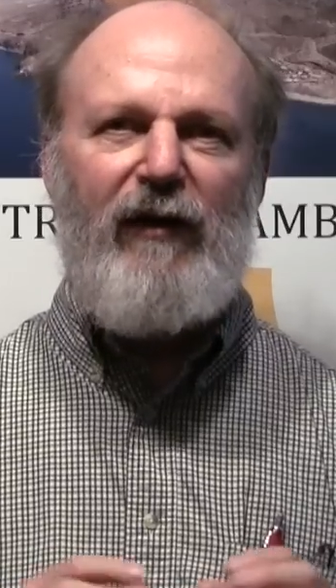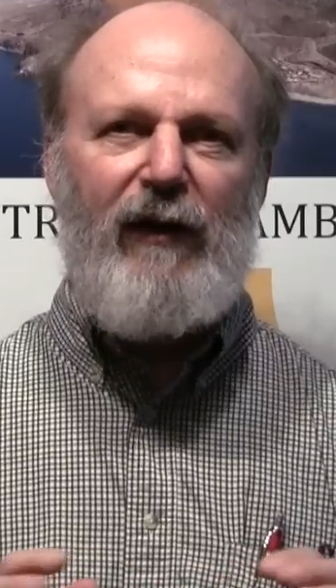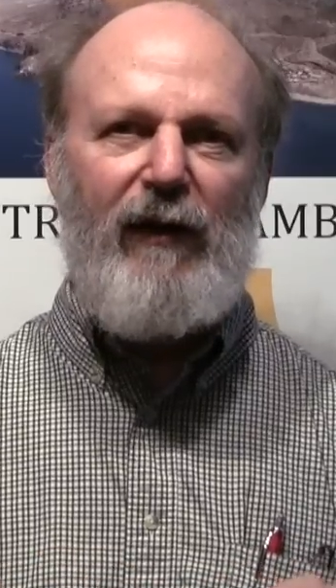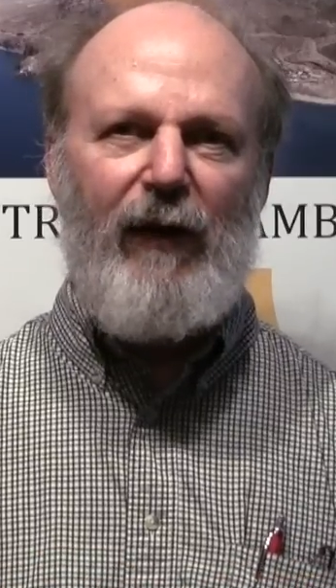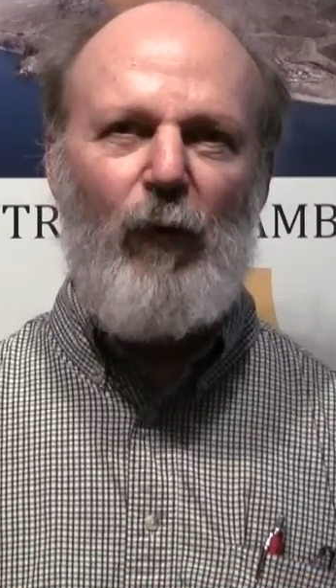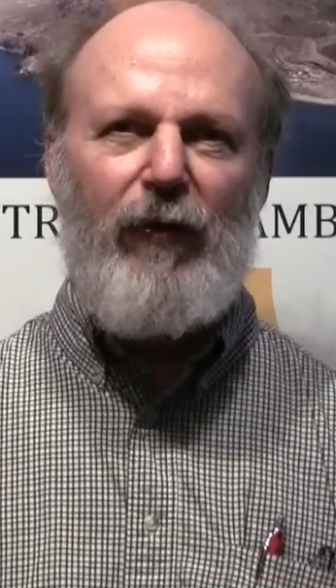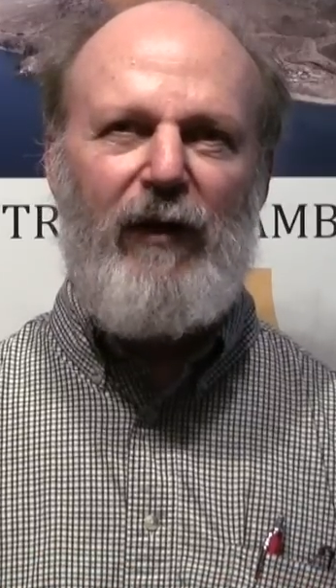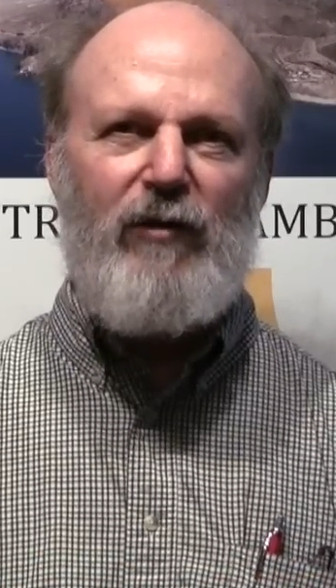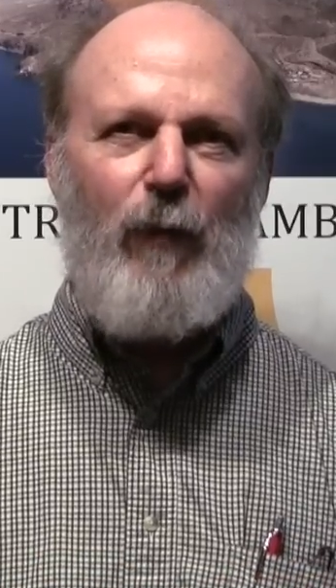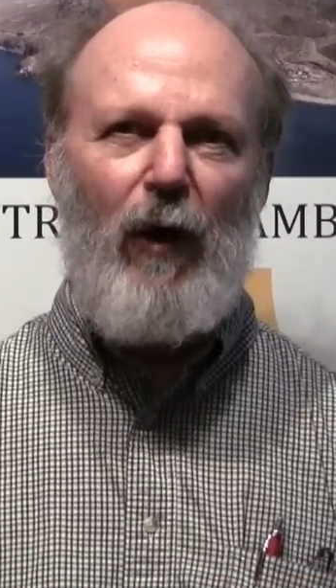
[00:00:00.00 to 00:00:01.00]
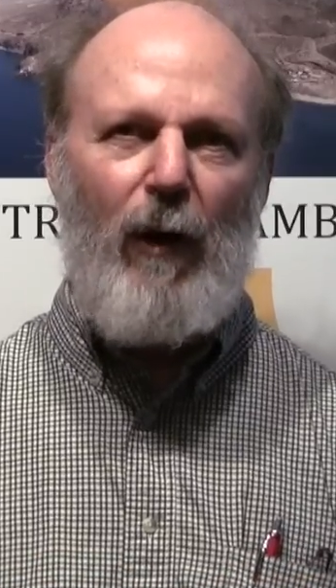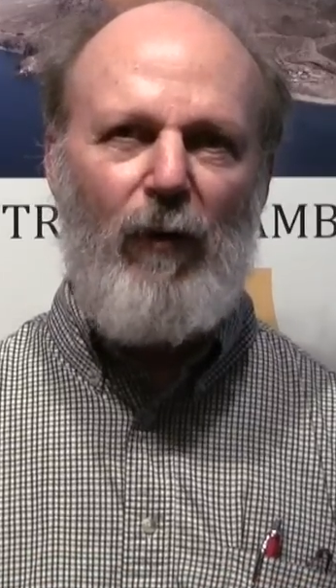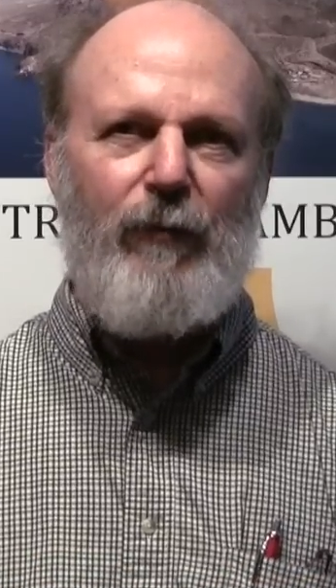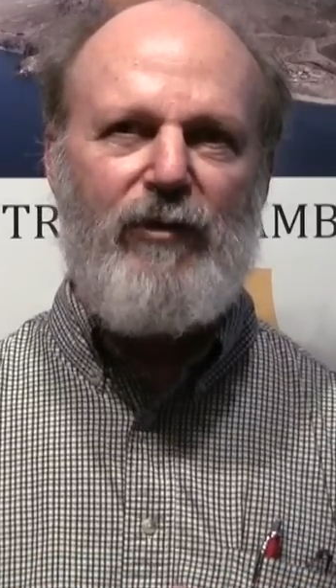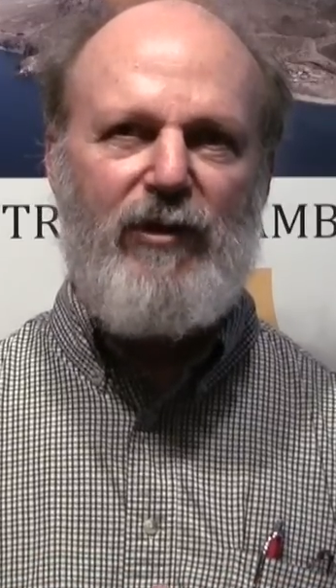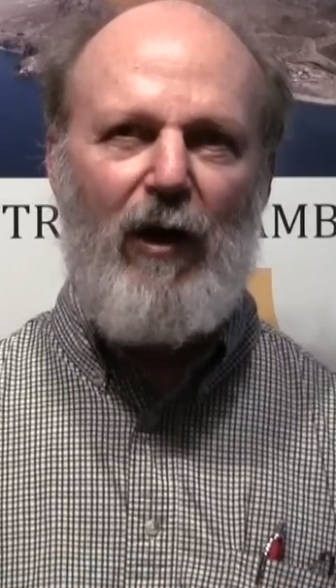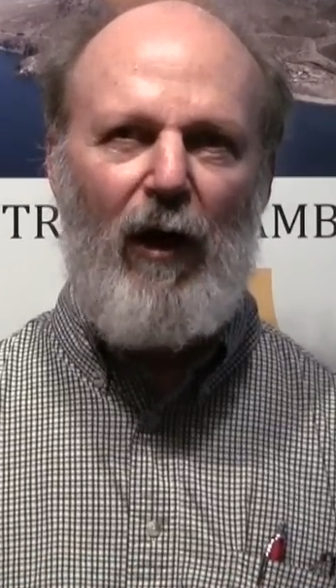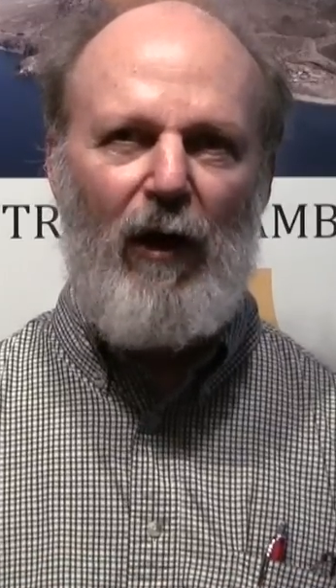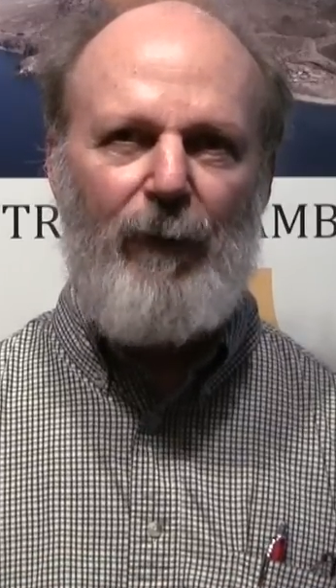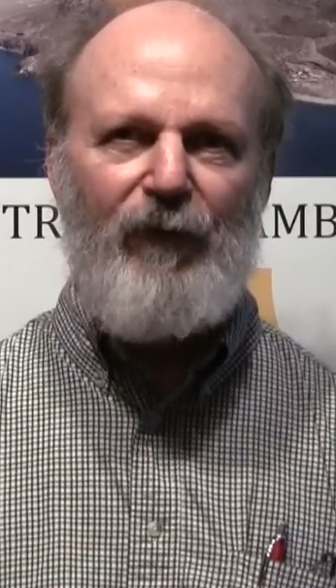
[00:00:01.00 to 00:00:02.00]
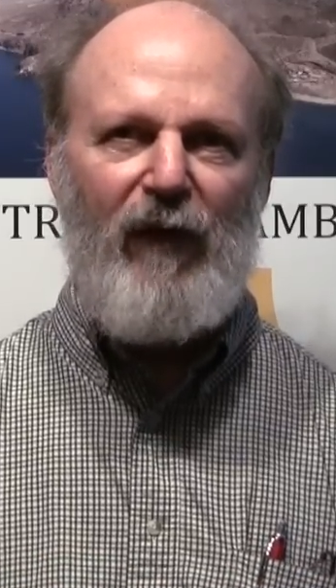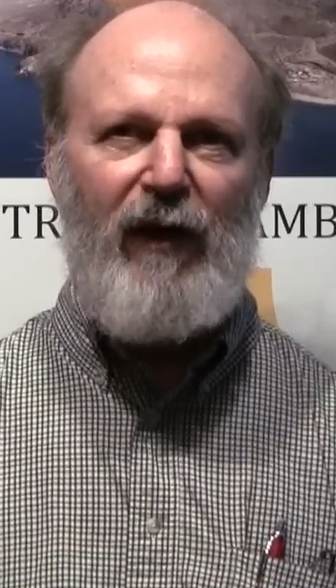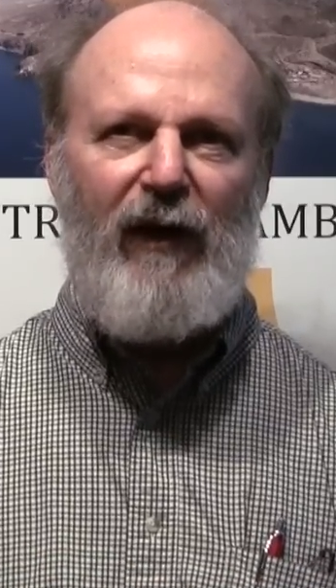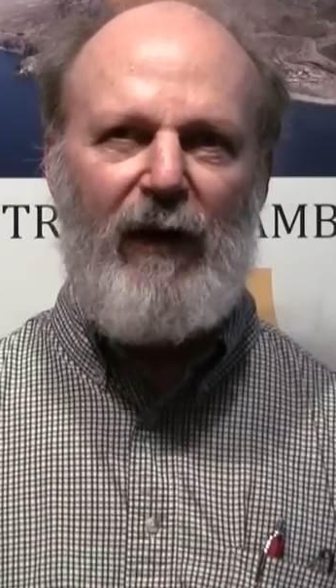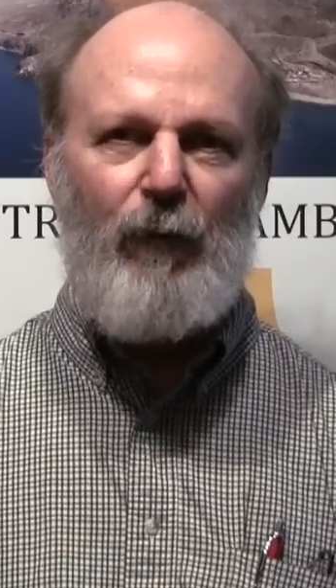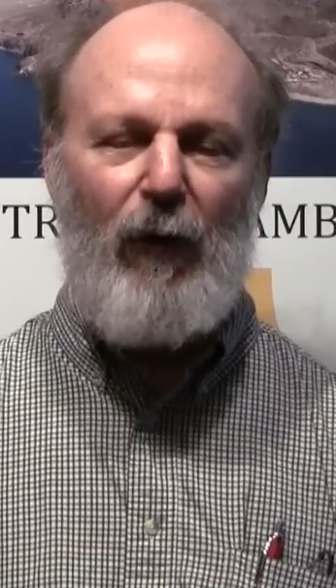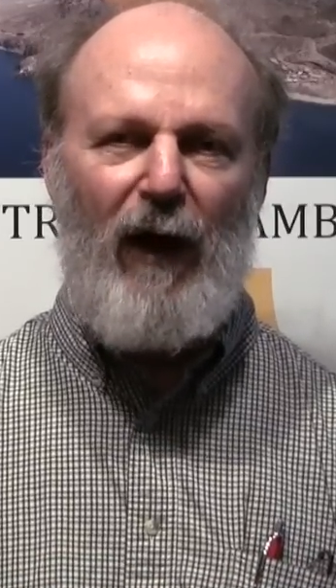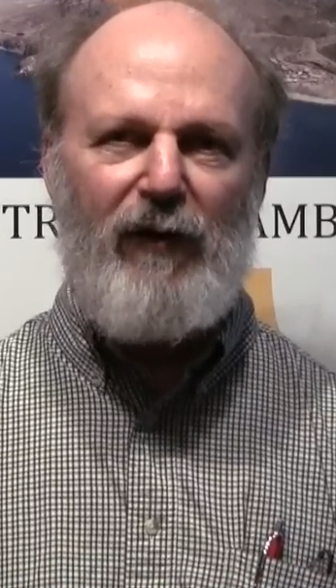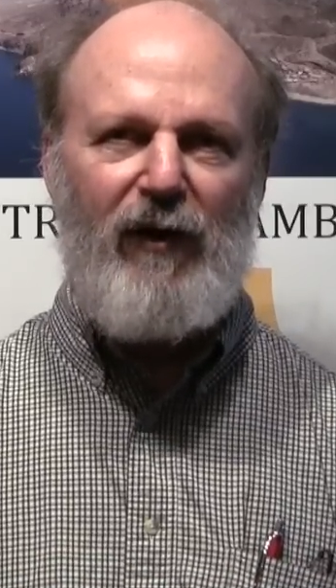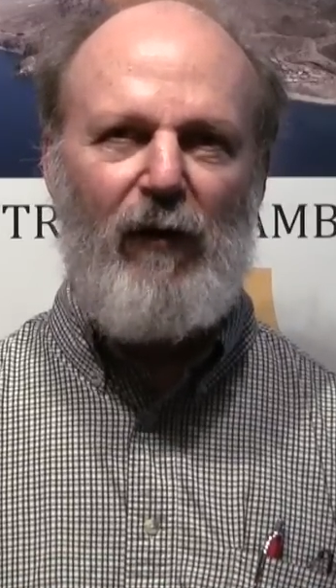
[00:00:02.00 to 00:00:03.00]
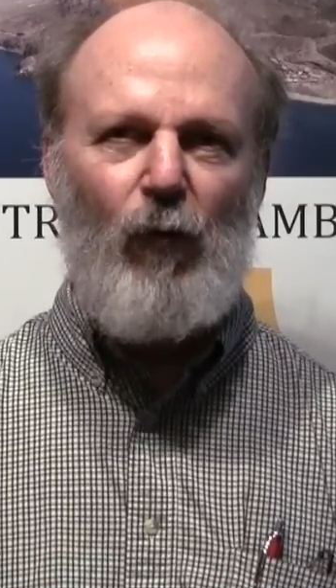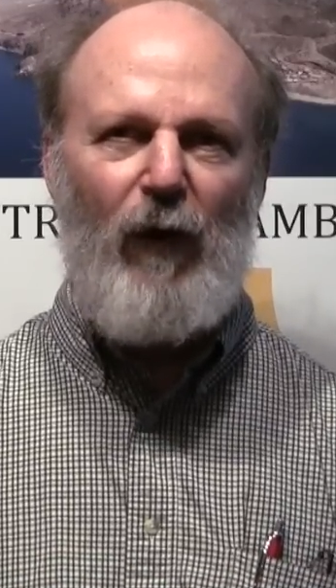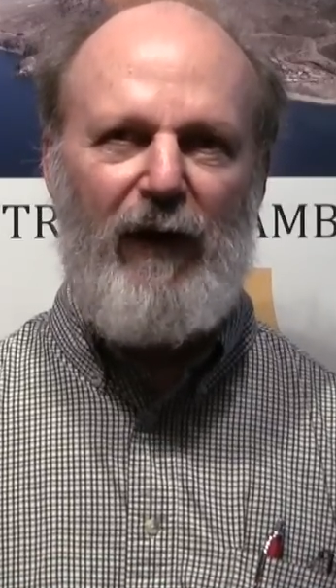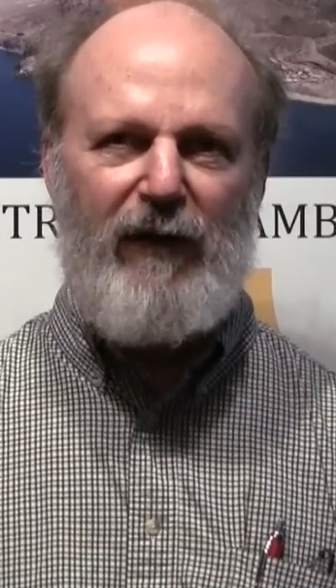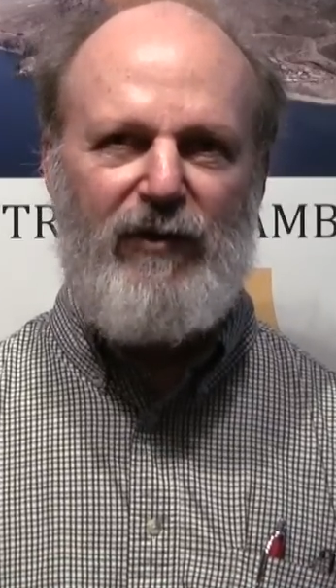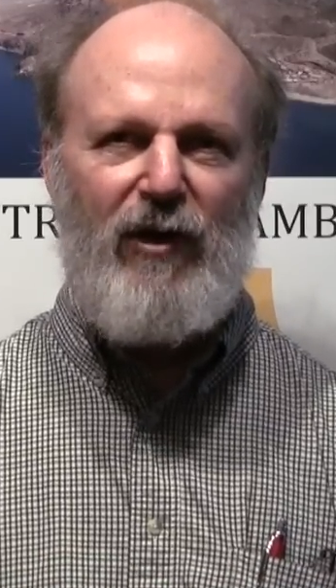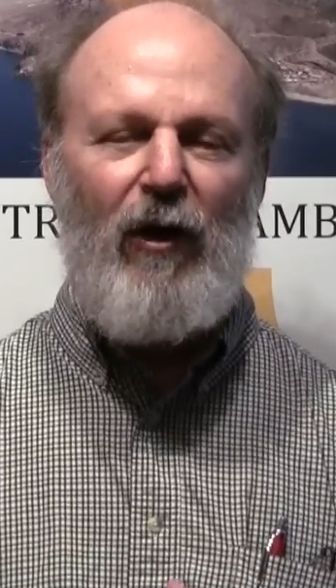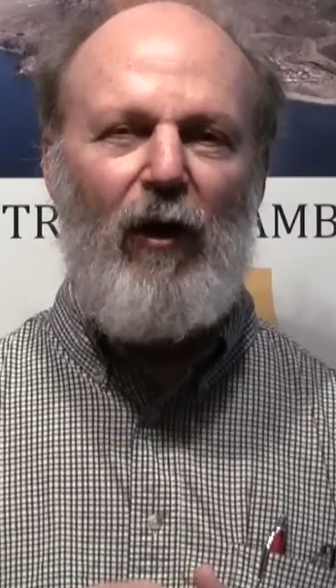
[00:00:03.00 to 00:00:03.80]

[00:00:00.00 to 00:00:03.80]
dealing with these problems uh, in practical ways.